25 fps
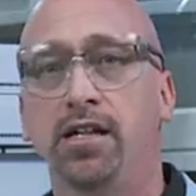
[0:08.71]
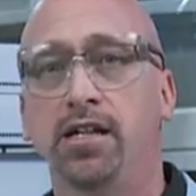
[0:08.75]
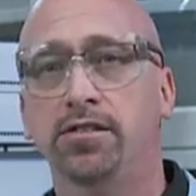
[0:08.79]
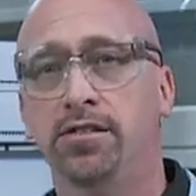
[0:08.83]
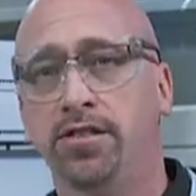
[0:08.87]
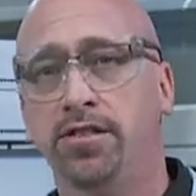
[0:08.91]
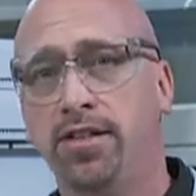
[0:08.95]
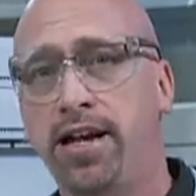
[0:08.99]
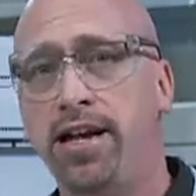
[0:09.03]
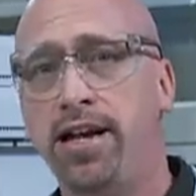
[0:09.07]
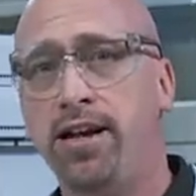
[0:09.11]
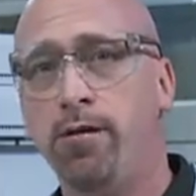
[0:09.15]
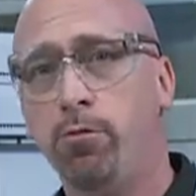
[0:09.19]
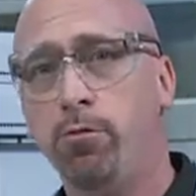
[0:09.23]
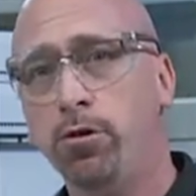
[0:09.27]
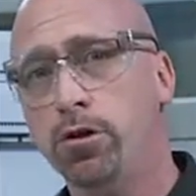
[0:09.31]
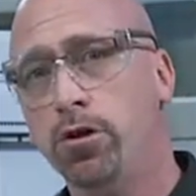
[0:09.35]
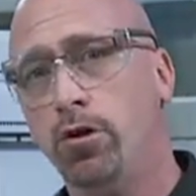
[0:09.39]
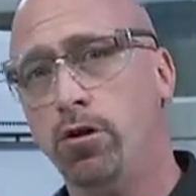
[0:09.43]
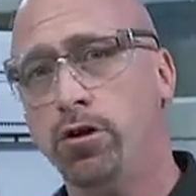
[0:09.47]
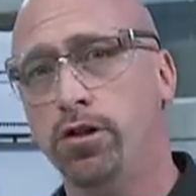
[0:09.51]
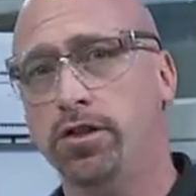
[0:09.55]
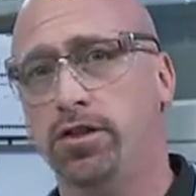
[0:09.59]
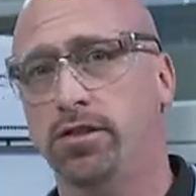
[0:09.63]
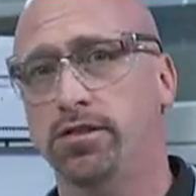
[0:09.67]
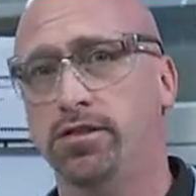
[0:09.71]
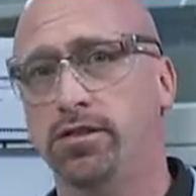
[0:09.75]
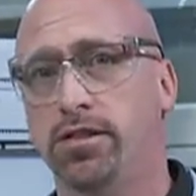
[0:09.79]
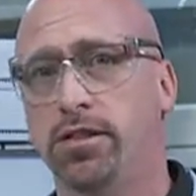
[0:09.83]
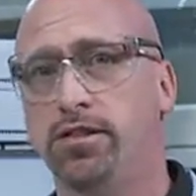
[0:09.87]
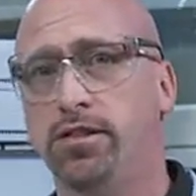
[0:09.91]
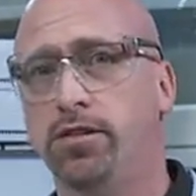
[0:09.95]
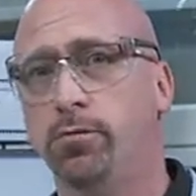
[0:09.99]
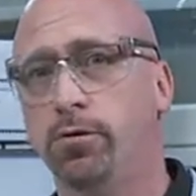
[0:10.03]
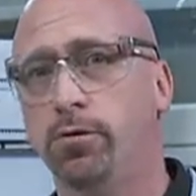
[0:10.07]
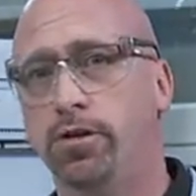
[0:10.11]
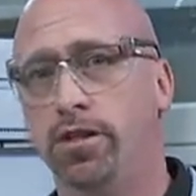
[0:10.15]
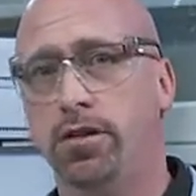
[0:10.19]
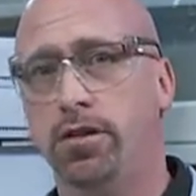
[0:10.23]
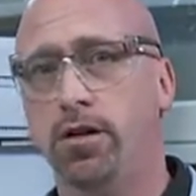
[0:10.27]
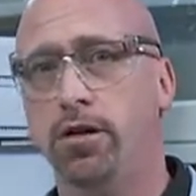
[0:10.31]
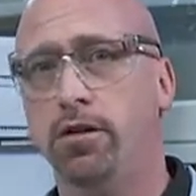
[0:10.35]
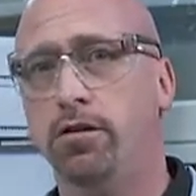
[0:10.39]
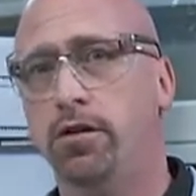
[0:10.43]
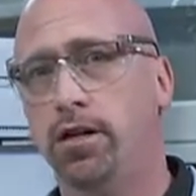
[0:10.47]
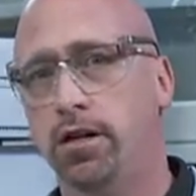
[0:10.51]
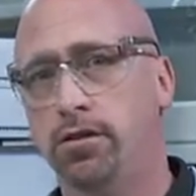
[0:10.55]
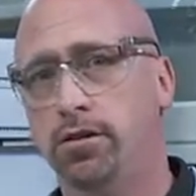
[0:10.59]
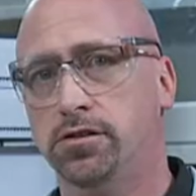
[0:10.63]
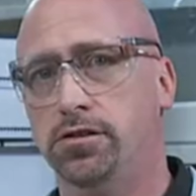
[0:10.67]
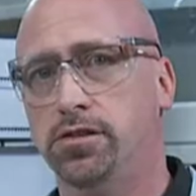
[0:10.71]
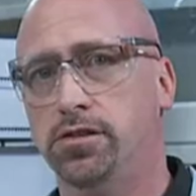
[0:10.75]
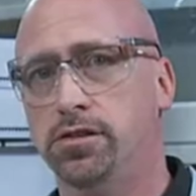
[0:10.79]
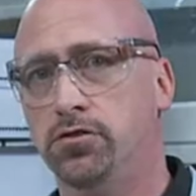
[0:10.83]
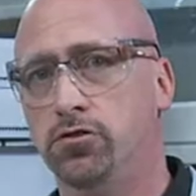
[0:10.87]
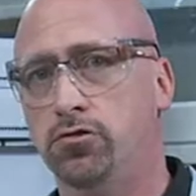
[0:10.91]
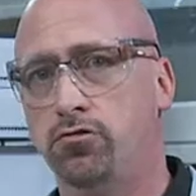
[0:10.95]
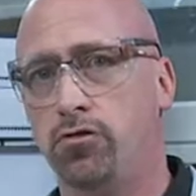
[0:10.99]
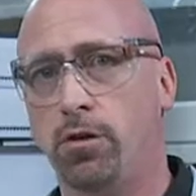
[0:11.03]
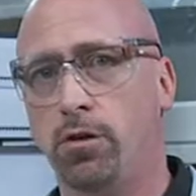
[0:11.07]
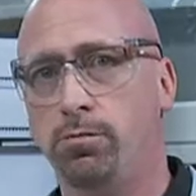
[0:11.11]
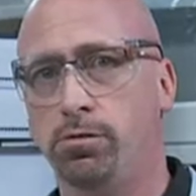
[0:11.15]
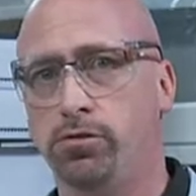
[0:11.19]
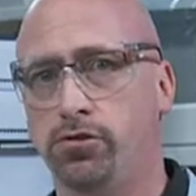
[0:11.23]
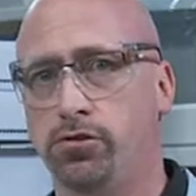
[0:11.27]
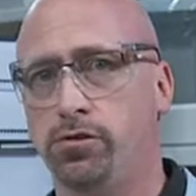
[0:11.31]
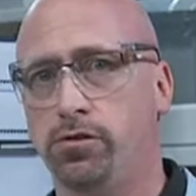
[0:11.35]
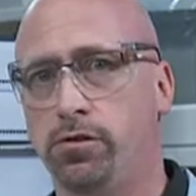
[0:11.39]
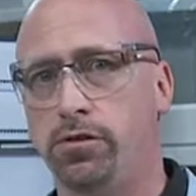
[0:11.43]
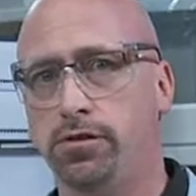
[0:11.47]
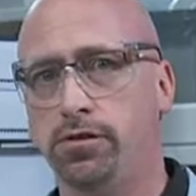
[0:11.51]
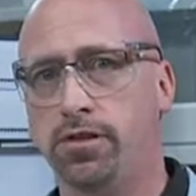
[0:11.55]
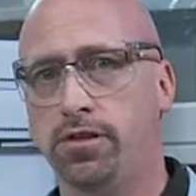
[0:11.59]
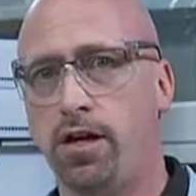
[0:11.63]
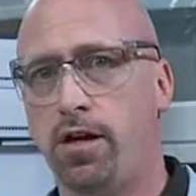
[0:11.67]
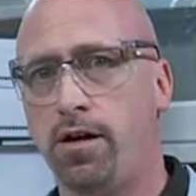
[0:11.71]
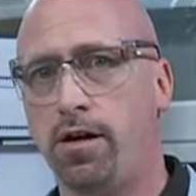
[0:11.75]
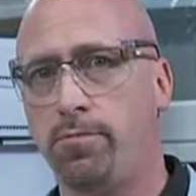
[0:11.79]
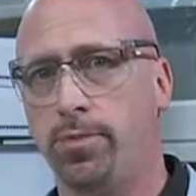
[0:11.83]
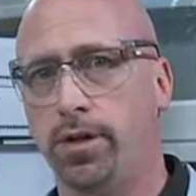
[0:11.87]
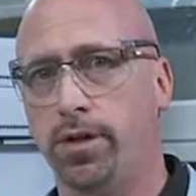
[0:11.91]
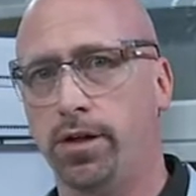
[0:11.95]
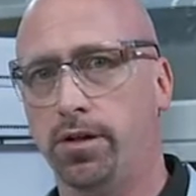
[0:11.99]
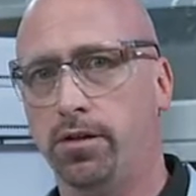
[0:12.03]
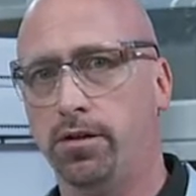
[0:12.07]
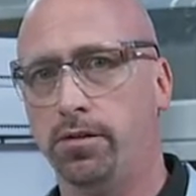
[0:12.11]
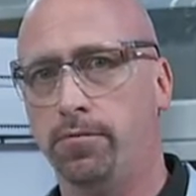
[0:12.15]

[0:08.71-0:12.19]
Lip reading: Today we're going to continue with another LC troubleshooting topic.